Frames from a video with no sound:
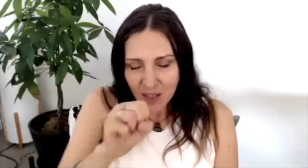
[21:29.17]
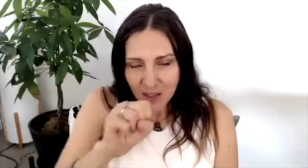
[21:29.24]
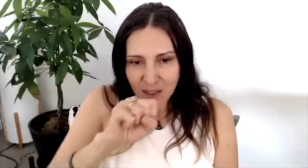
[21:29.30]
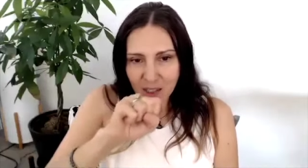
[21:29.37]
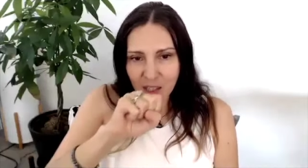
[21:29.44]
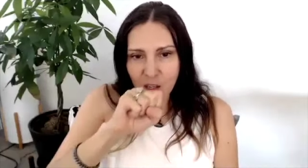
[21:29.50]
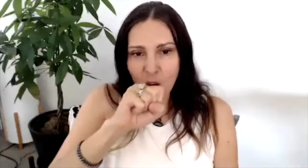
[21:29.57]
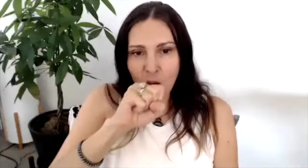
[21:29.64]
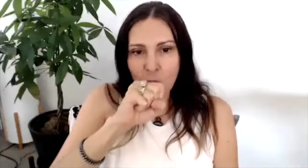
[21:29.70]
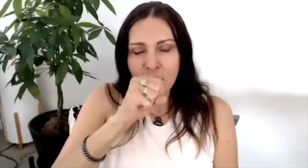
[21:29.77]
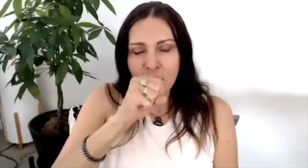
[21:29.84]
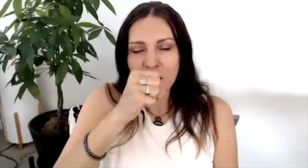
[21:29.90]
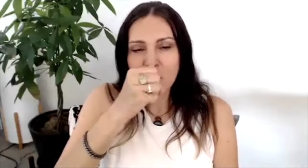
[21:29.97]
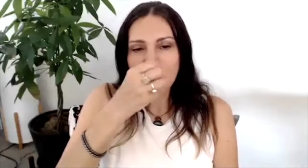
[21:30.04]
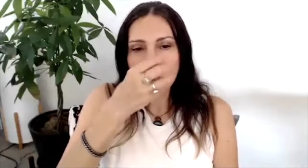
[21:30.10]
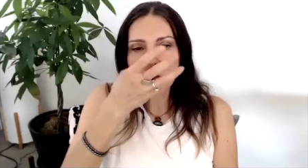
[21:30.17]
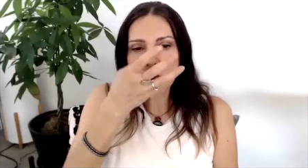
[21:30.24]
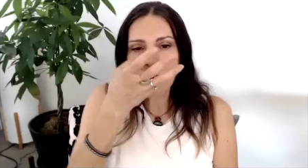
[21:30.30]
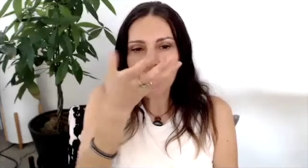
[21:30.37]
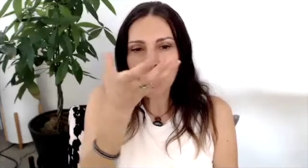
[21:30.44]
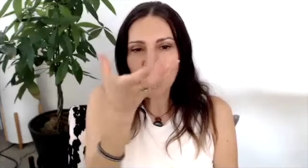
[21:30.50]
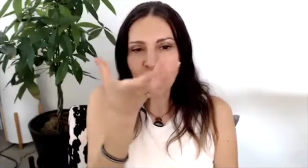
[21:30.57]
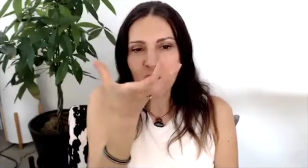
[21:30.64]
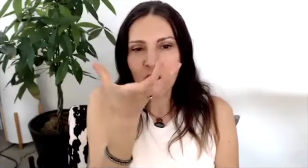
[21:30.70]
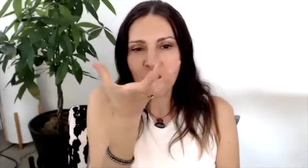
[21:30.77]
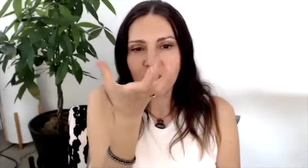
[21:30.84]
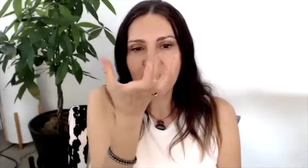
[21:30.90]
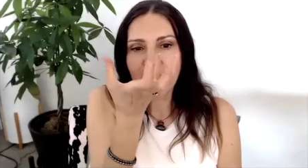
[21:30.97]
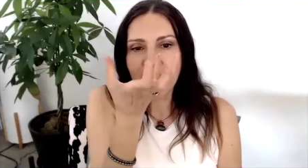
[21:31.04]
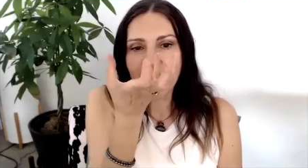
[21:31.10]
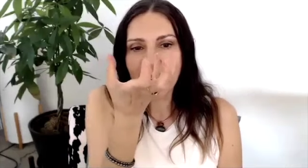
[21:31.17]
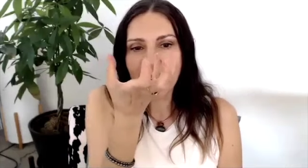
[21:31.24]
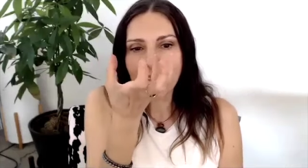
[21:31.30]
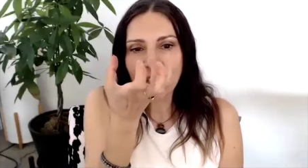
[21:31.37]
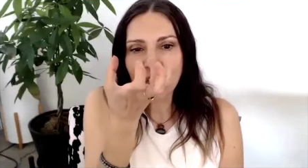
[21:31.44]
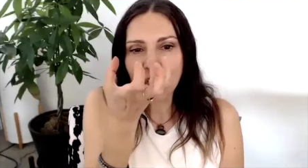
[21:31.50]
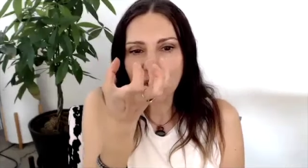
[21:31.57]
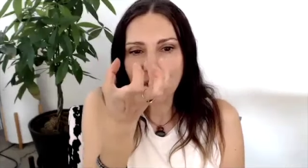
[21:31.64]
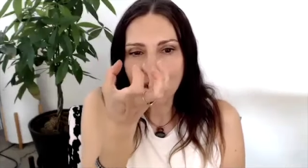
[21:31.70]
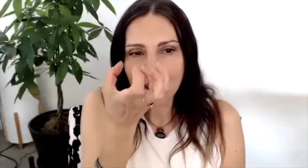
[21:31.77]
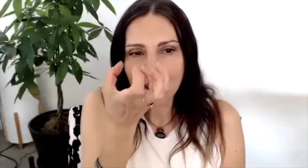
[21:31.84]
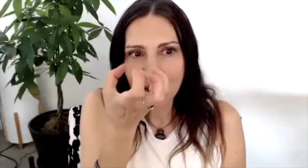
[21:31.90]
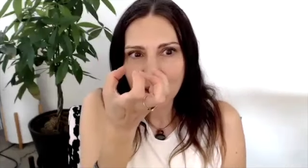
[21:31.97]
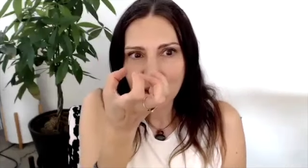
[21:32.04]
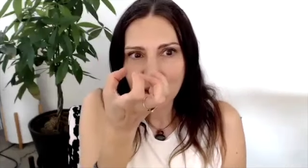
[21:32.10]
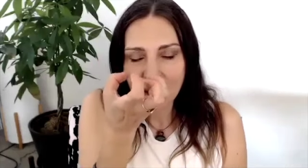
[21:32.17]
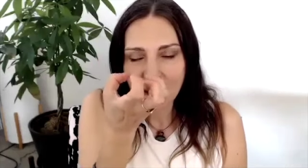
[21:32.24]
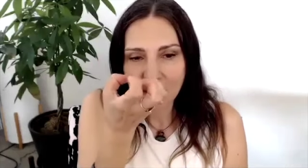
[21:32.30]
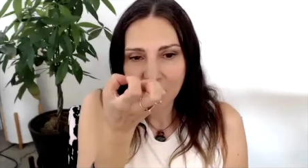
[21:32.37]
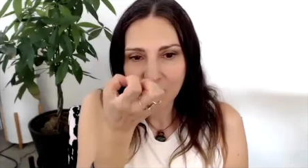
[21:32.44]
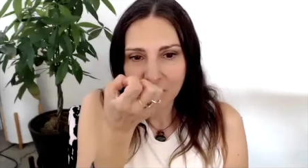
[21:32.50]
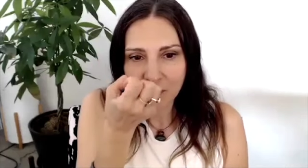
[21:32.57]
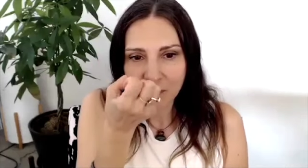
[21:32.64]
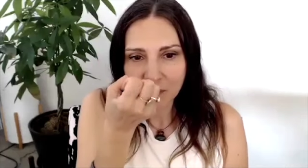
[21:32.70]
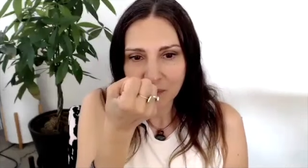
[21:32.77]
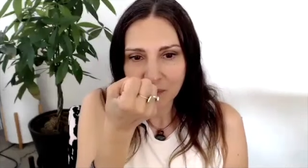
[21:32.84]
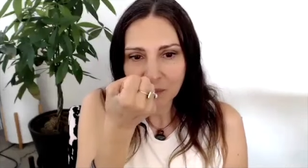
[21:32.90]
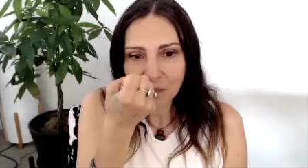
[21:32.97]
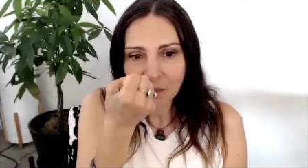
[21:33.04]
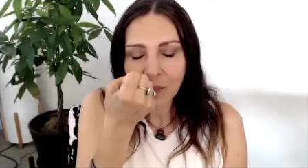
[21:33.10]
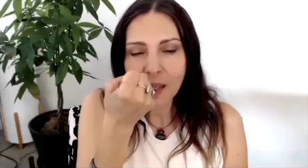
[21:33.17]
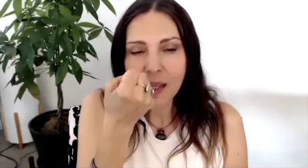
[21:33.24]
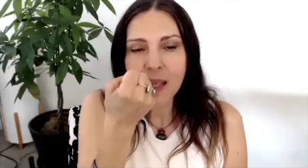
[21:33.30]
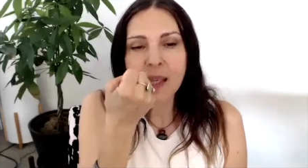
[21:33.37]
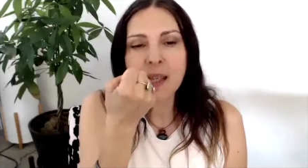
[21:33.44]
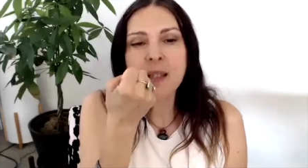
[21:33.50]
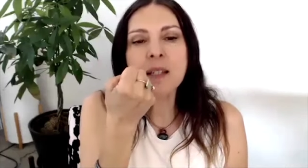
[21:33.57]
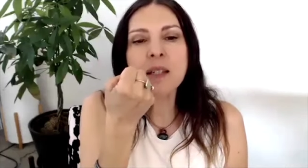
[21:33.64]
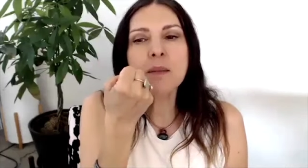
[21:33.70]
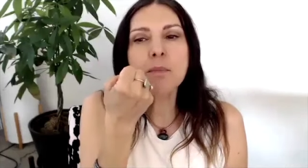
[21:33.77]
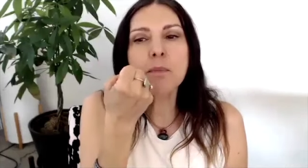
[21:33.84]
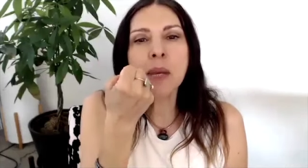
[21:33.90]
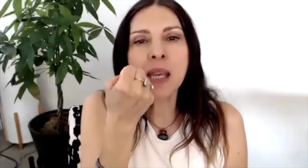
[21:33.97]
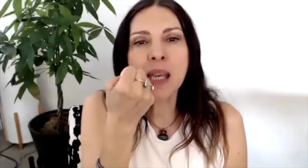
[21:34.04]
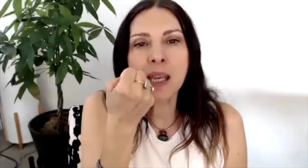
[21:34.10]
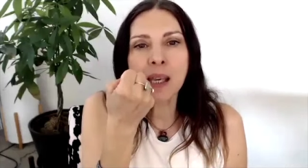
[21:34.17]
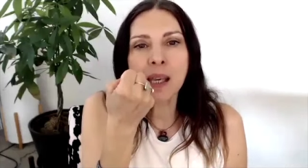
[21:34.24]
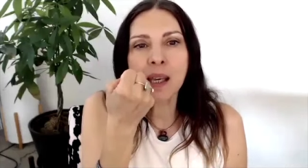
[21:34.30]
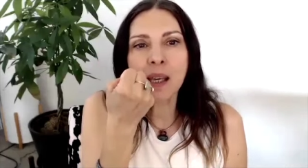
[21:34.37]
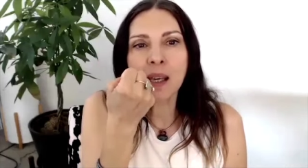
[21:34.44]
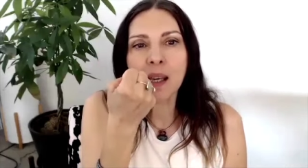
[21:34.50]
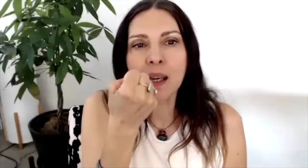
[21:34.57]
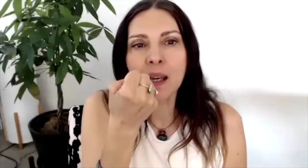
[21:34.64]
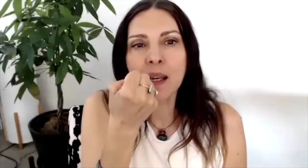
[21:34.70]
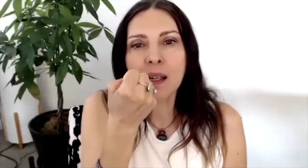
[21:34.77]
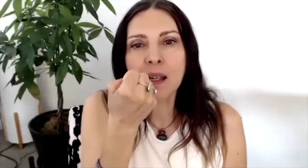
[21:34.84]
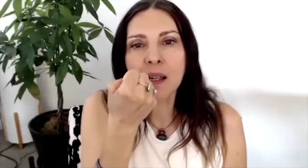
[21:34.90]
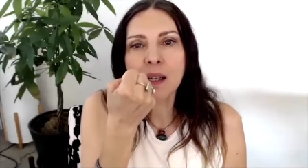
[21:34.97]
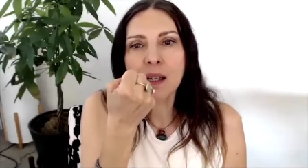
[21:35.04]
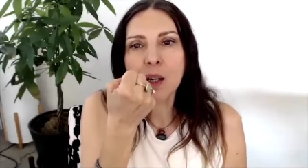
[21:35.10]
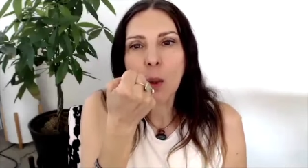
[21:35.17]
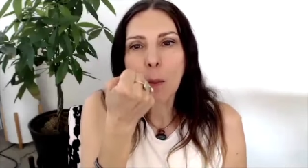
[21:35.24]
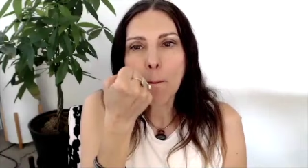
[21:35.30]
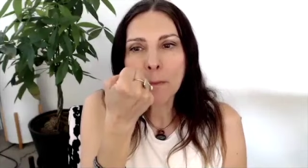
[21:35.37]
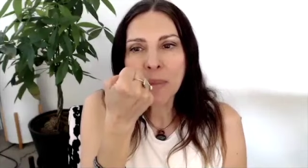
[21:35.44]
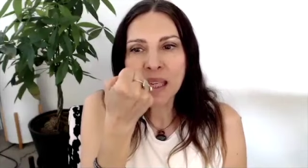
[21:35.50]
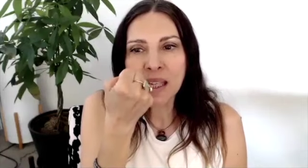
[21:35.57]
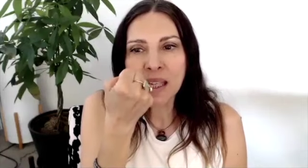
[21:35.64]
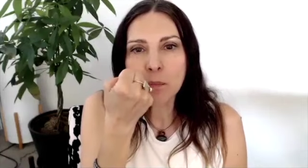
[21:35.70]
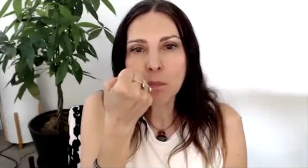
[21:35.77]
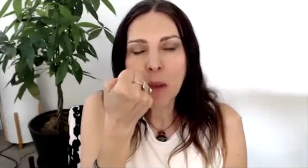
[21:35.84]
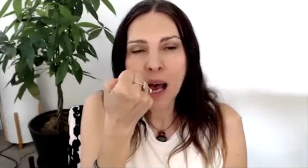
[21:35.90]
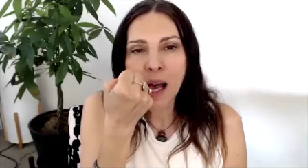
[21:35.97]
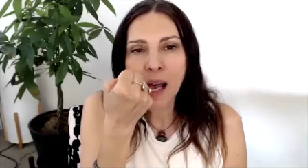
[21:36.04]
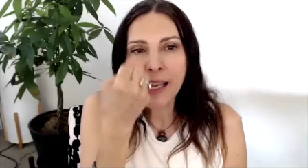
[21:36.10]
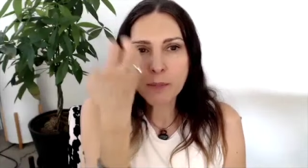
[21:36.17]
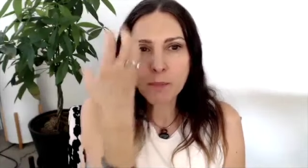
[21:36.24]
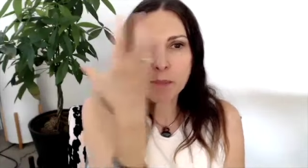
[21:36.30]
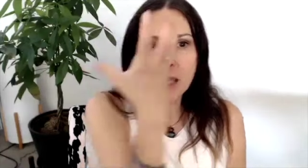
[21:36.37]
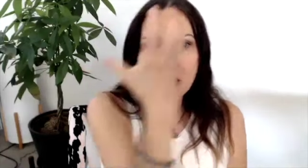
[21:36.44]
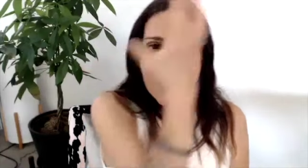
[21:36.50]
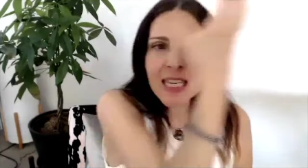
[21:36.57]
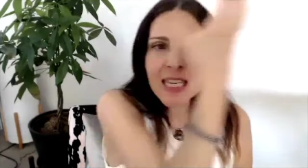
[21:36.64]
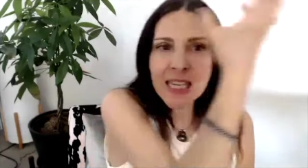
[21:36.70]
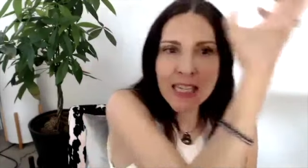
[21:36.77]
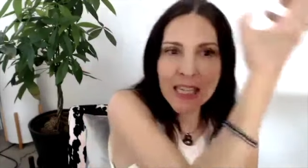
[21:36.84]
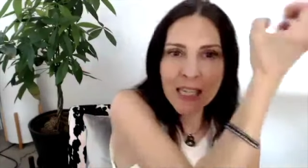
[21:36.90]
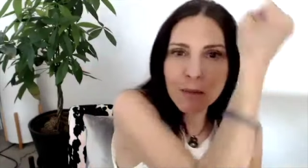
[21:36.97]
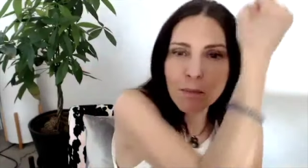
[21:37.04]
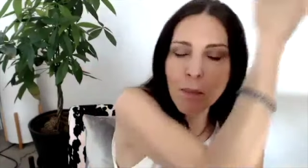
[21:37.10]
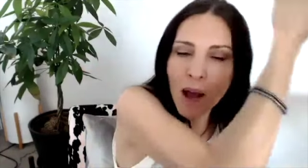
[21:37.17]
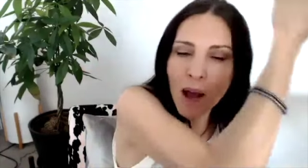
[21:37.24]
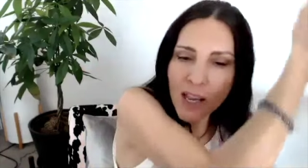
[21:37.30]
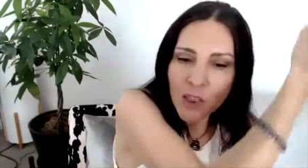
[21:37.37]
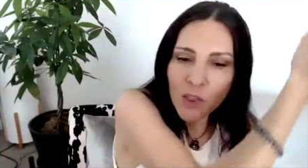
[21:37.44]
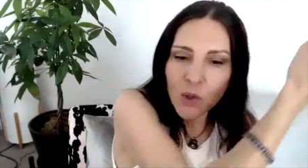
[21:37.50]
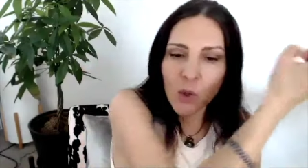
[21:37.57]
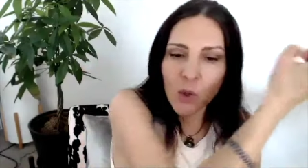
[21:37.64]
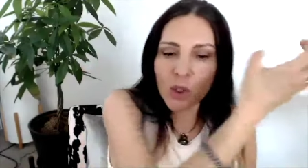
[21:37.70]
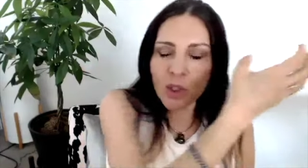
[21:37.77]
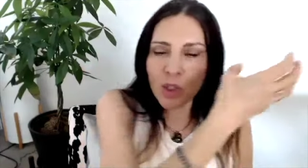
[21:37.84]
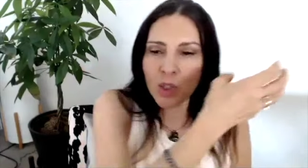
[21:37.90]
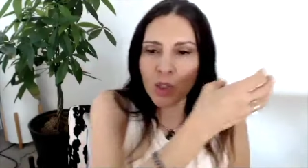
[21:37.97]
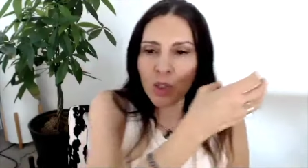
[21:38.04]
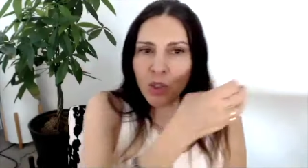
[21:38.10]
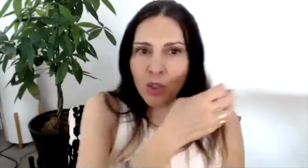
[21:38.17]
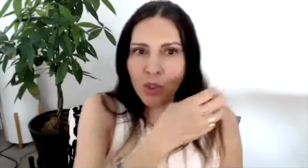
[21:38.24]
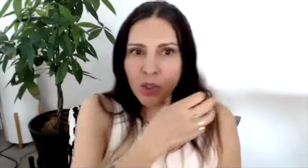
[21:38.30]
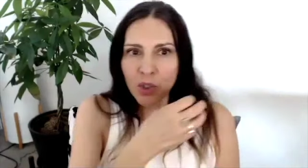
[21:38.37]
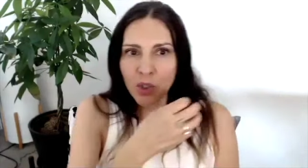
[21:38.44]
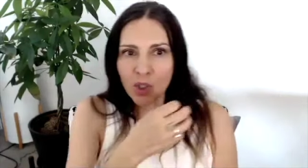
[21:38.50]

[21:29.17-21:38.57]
The egoic structure that clenches into me, me and mine, me and my thoughts